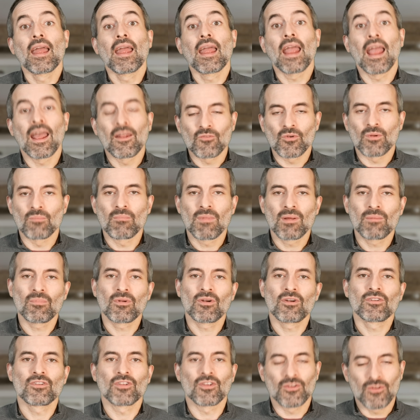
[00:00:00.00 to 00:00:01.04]
And
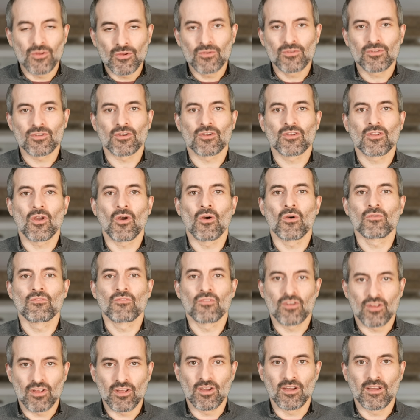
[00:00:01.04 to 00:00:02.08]
remember to use your code
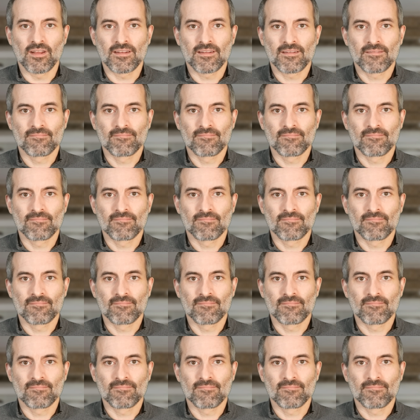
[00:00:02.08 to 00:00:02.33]
for good.